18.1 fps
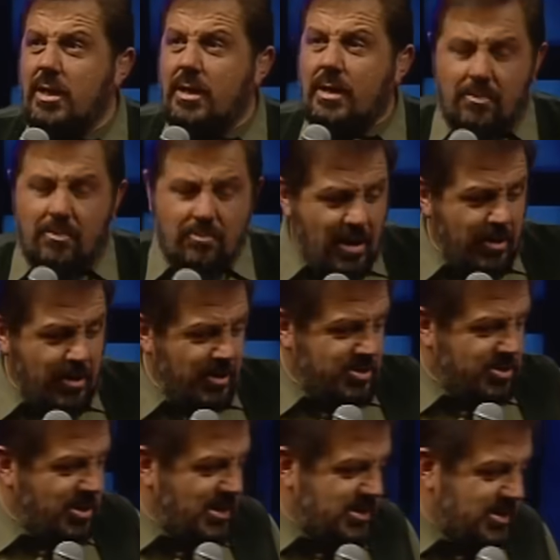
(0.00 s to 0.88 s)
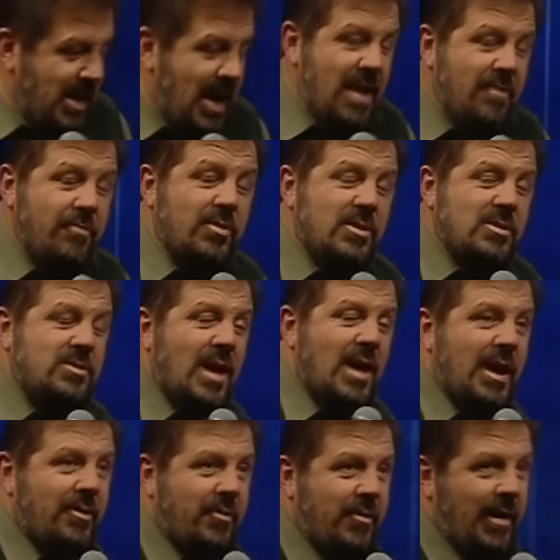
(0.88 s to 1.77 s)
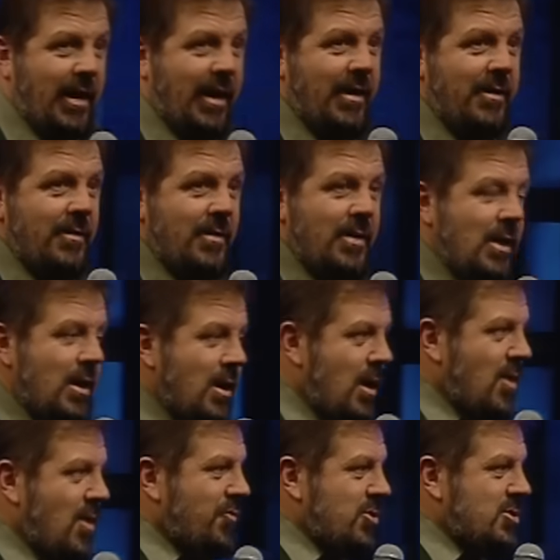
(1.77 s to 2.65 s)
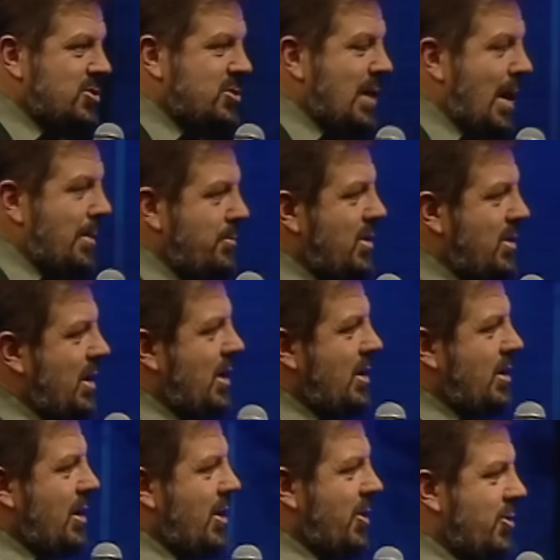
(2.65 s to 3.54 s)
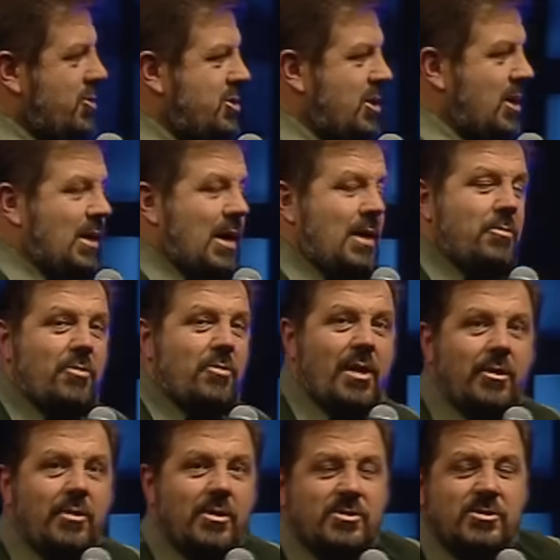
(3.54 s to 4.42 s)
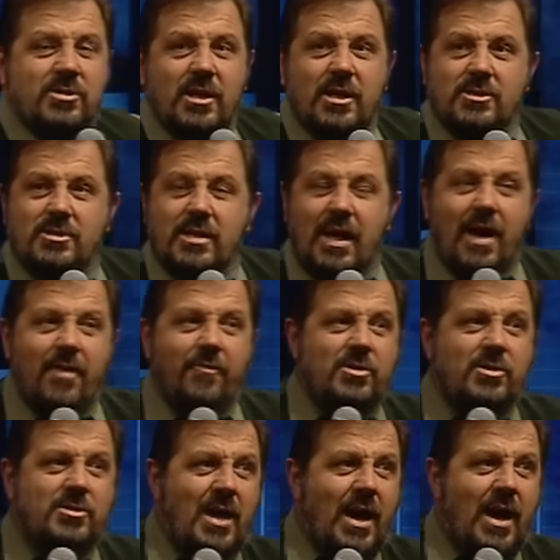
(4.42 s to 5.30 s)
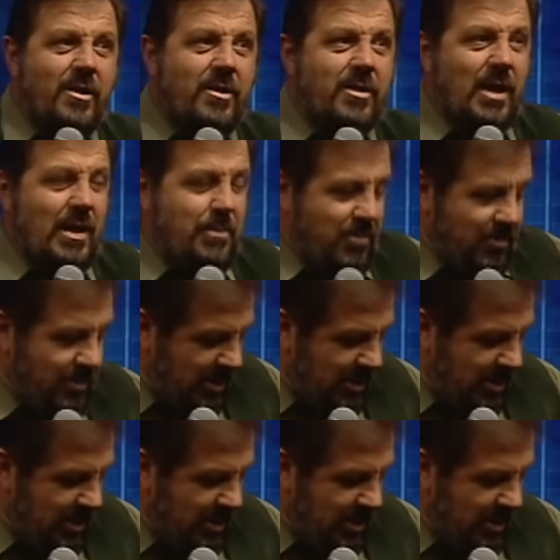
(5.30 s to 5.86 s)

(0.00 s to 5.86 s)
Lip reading: come round to see us every Saturday. For 17 years, she come around to see us every Saturday, but